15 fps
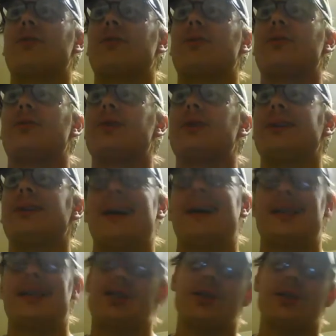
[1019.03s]
to attach
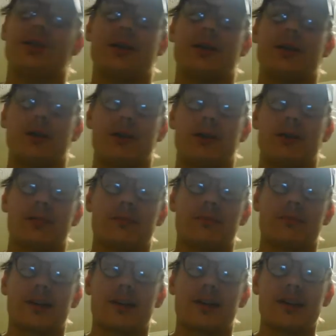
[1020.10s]
to the
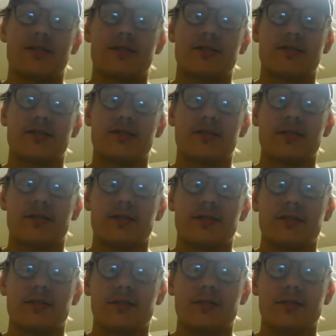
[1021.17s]
consoles.